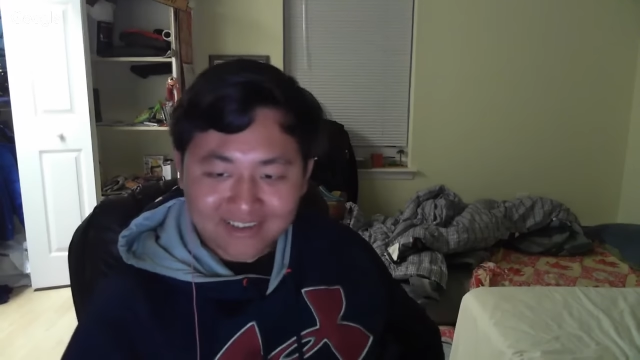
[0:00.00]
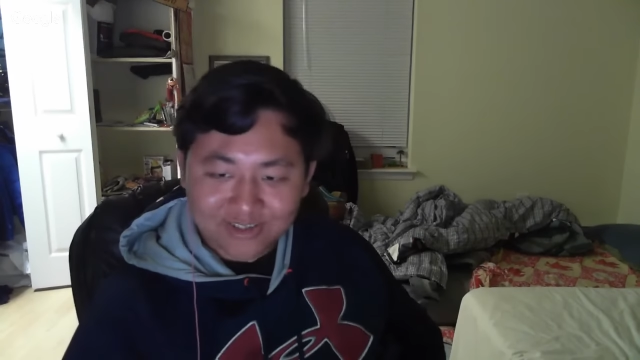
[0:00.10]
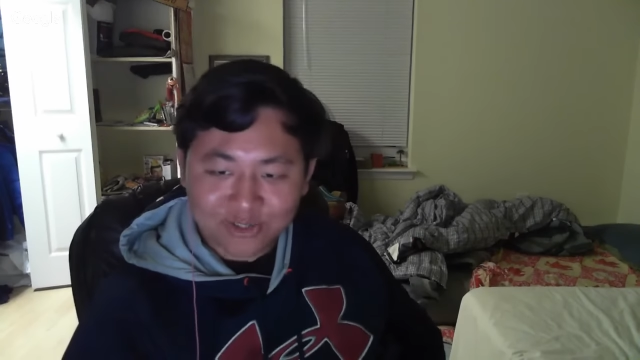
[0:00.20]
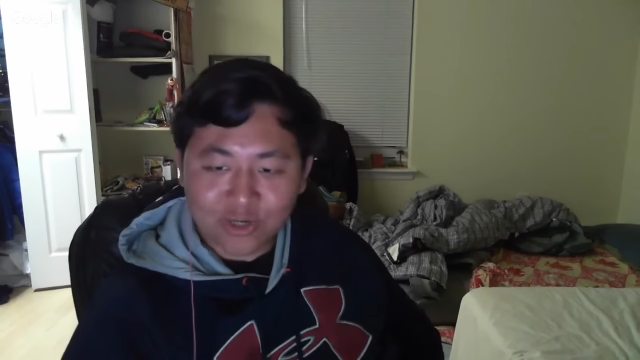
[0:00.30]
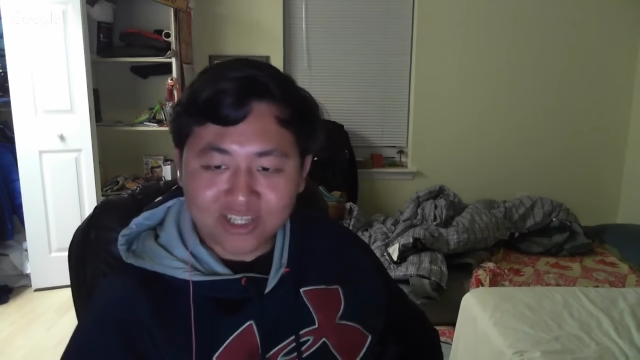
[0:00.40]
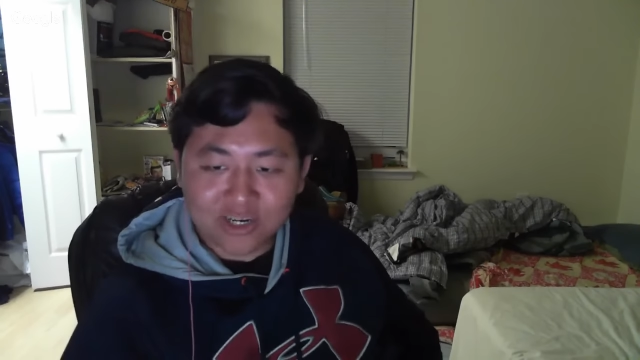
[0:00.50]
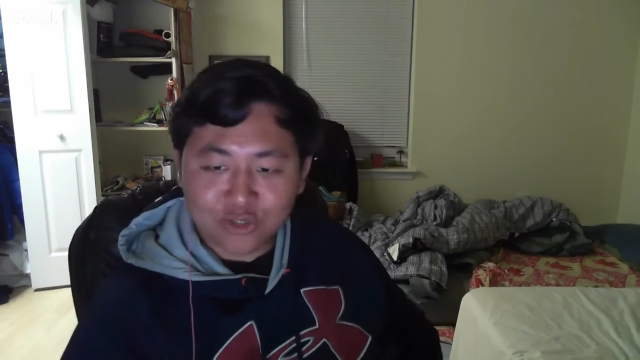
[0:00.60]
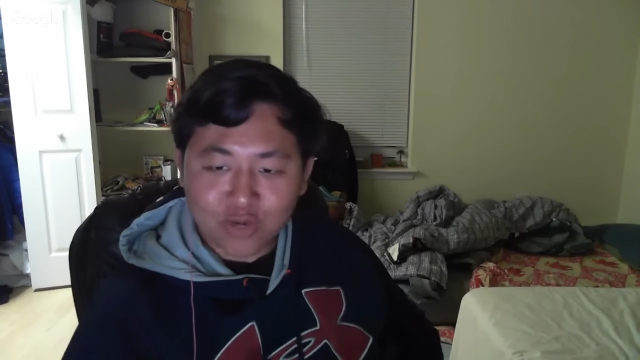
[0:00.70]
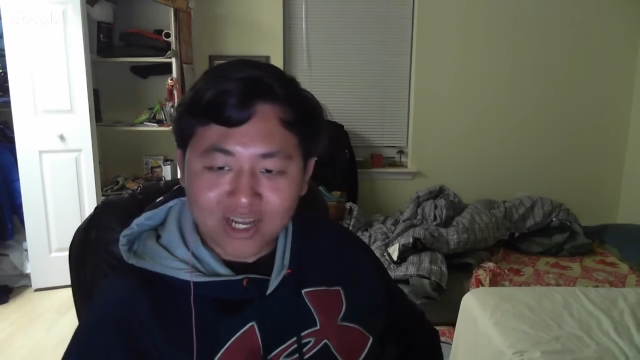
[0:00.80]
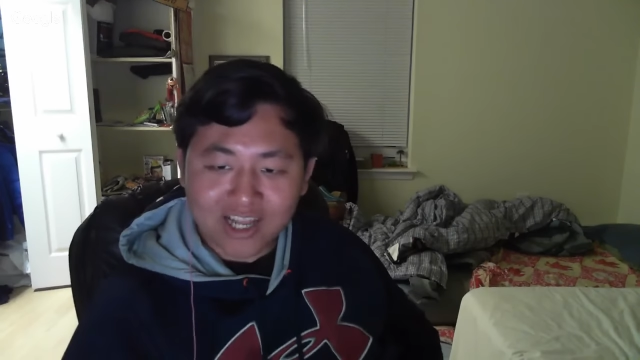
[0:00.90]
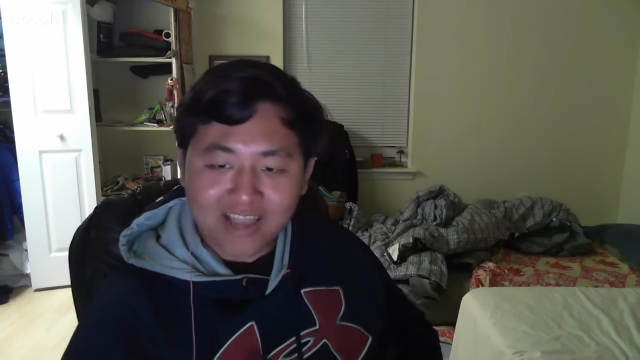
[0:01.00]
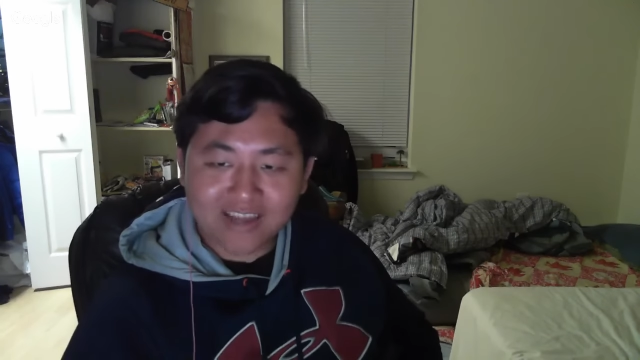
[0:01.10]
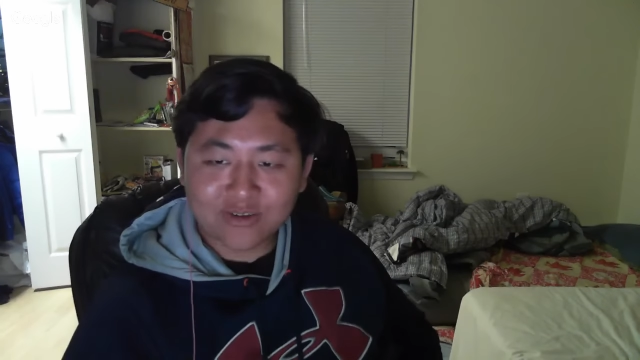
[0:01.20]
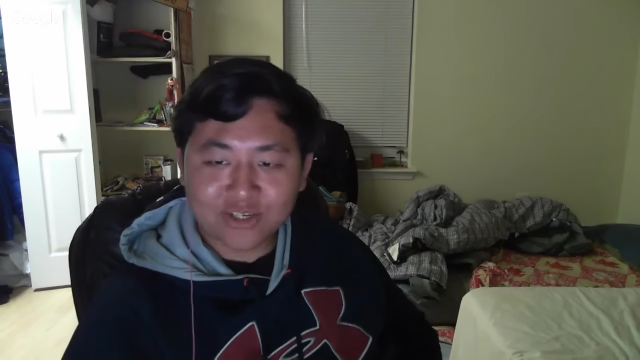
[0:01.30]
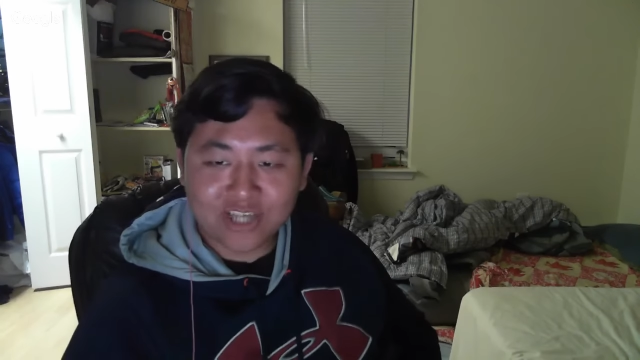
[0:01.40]
So uh, there's one guy here in
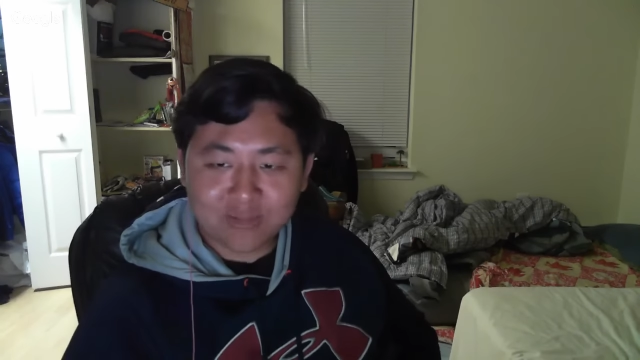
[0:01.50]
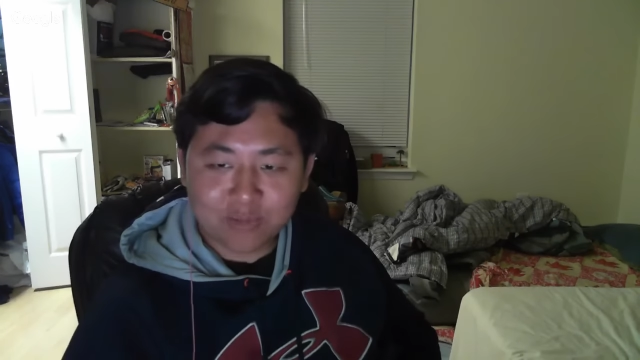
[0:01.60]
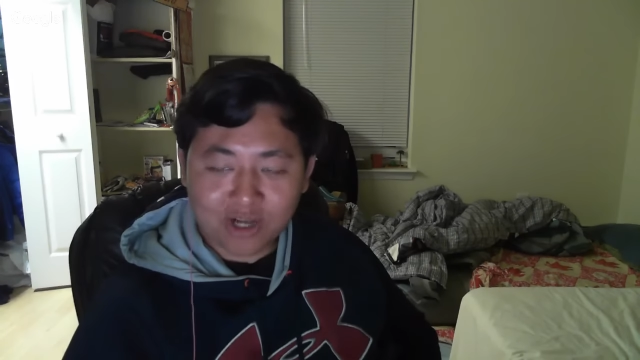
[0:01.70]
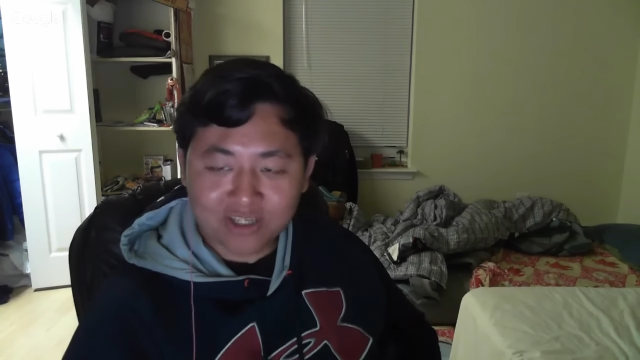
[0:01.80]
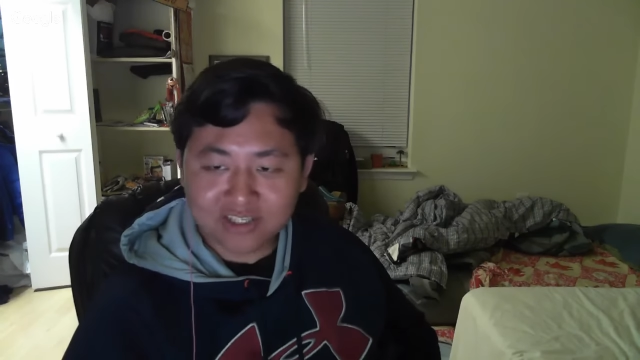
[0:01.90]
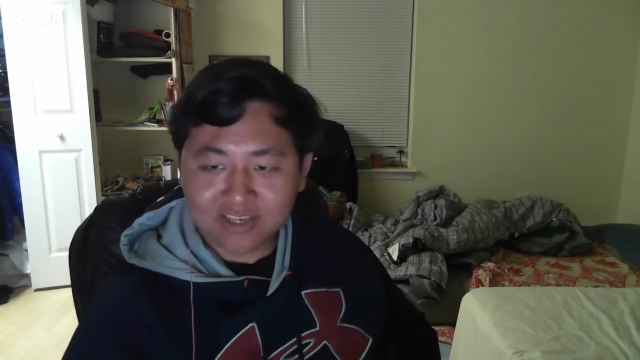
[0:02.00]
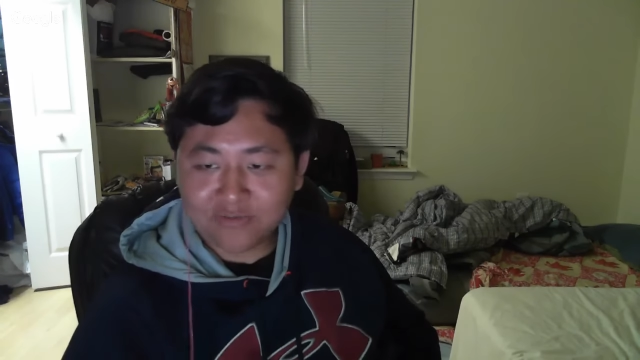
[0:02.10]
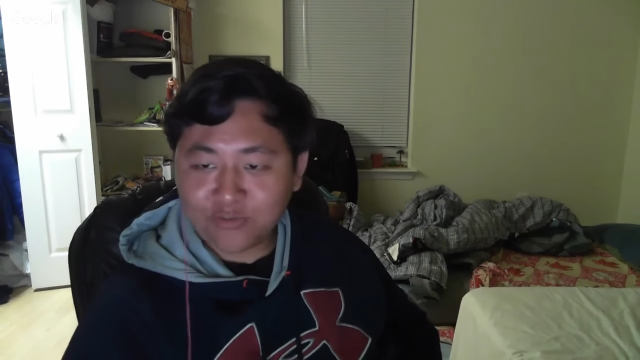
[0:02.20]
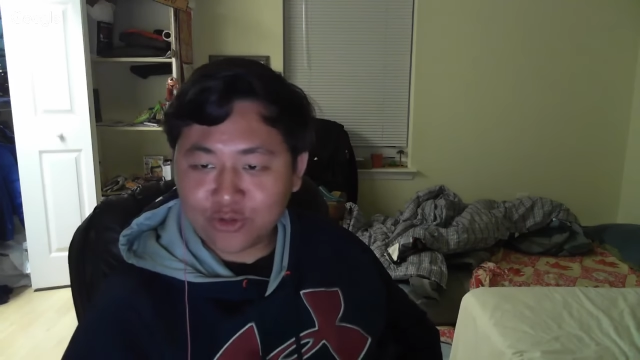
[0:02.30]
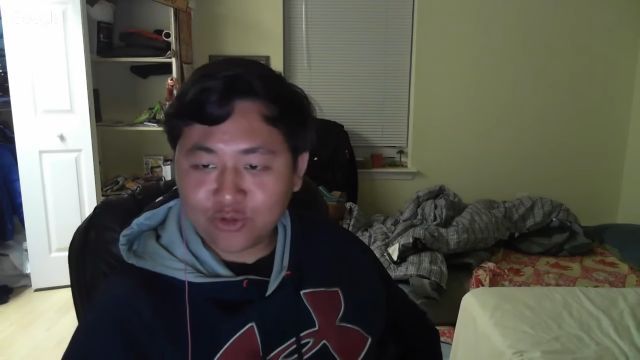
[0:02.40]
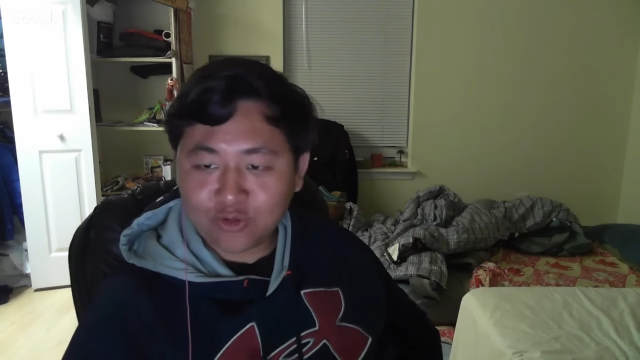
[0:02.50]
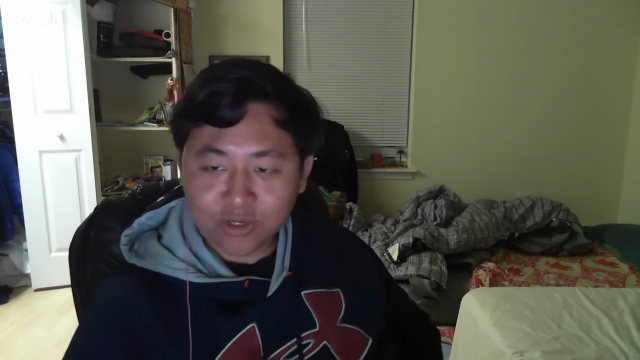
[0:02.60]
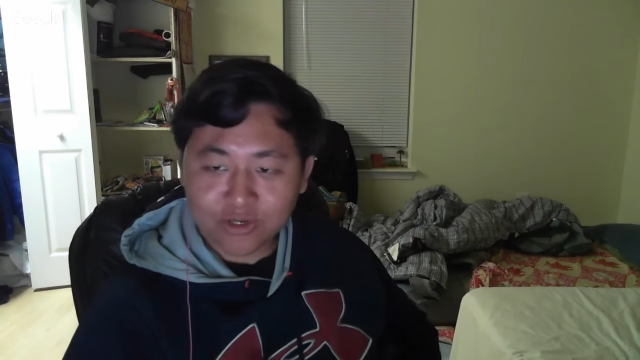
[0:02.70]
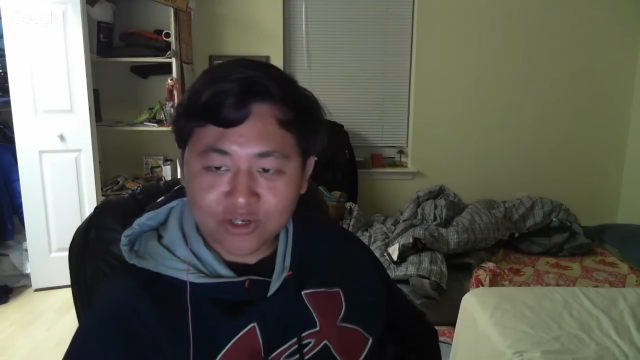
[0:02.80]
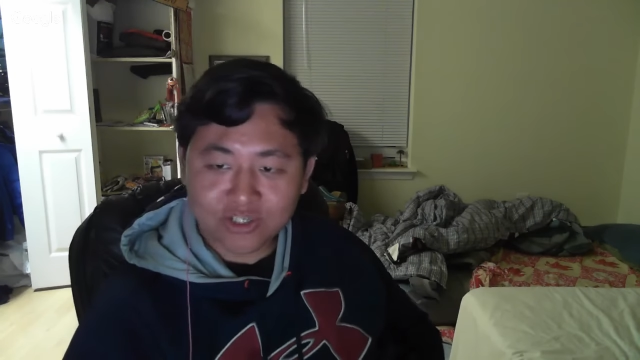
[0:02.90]
the chat box saying for you to bring
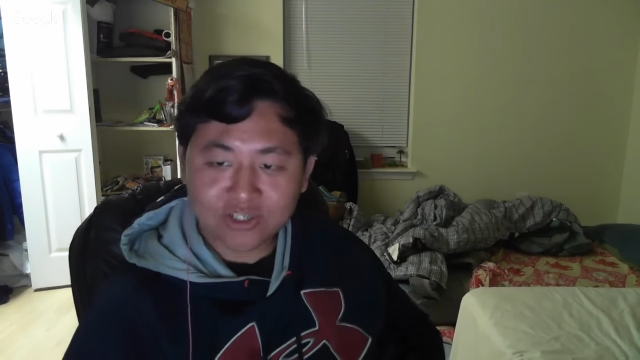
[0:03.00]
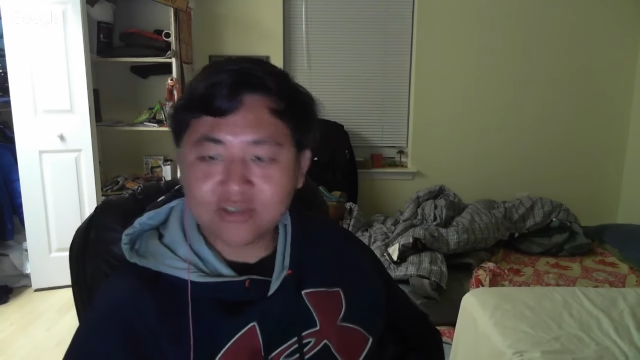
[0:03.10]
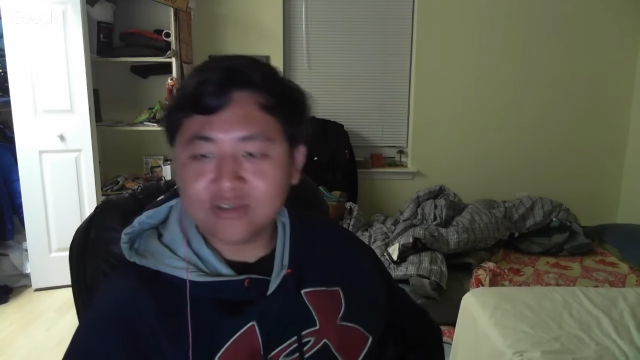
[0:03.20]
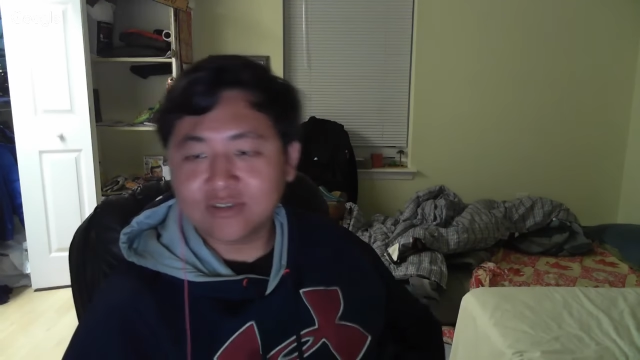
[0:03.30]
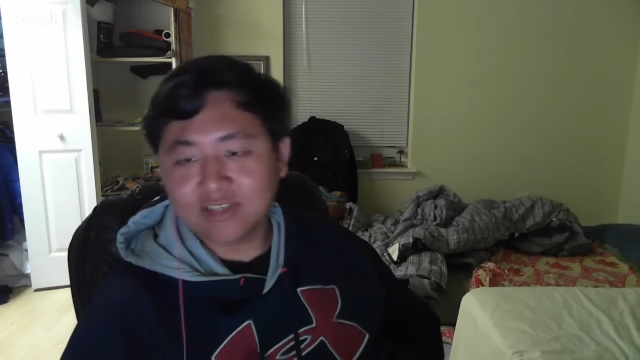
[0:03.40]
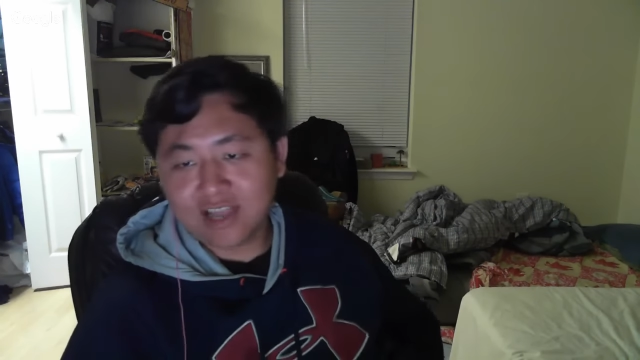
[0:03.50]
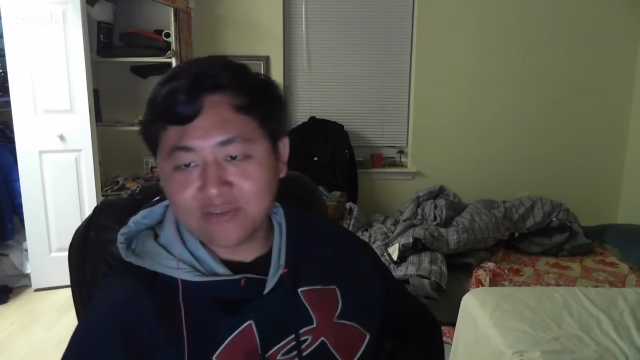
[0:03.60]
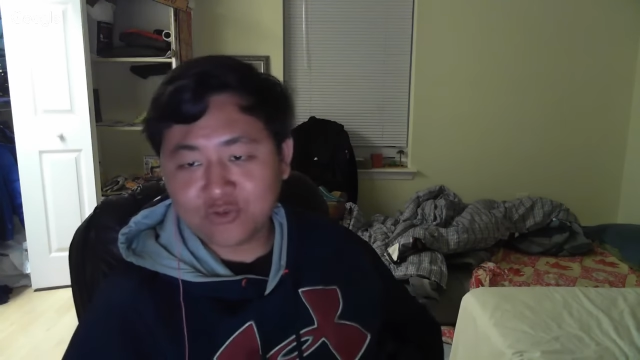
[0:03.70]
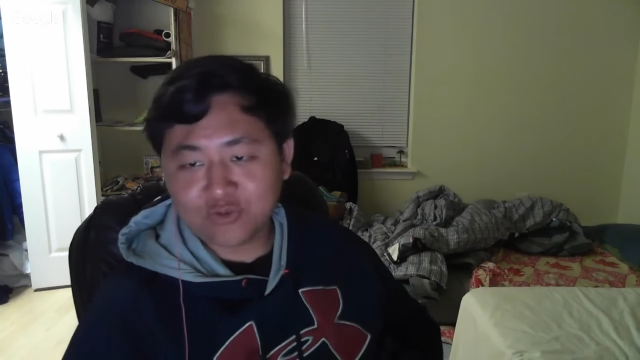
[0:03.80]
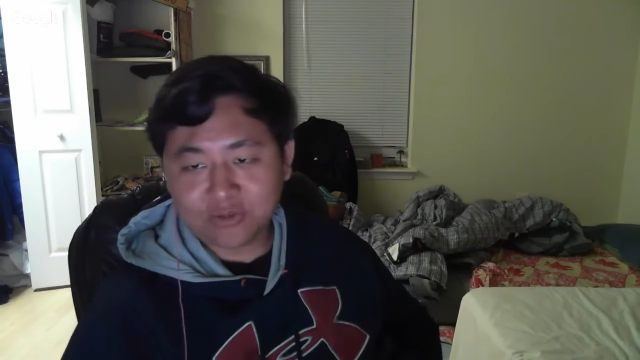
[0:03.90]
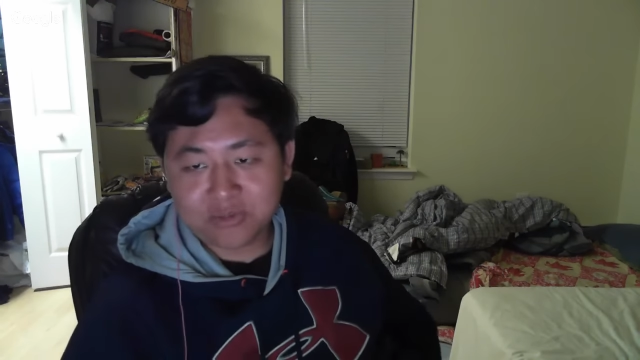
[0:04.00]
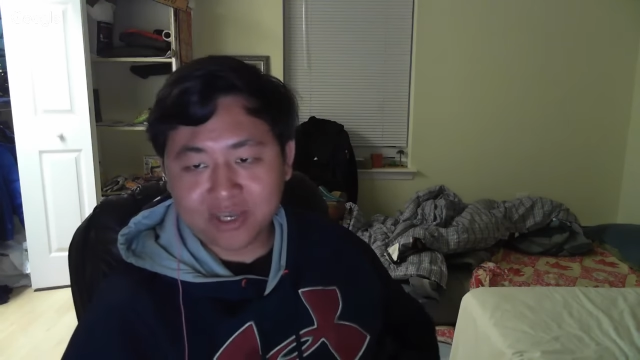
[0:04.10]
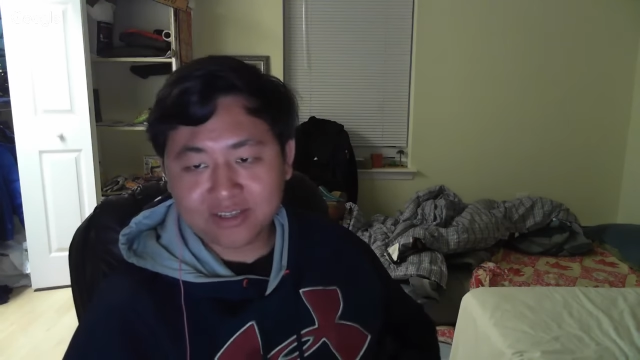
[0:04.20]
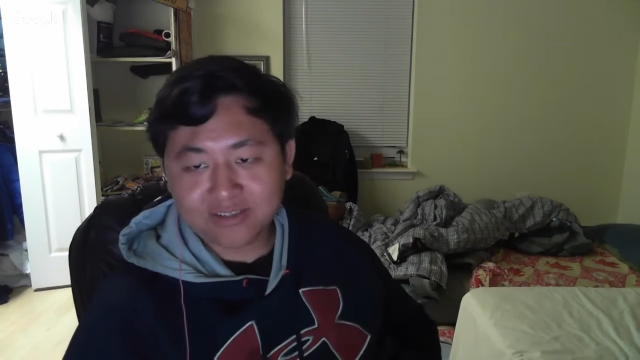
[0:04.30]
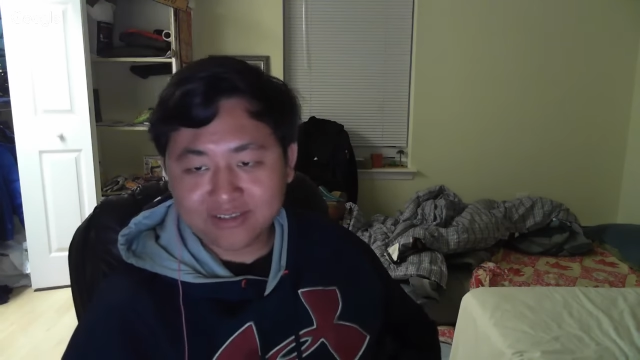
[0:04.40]
your sister to the live stream, man.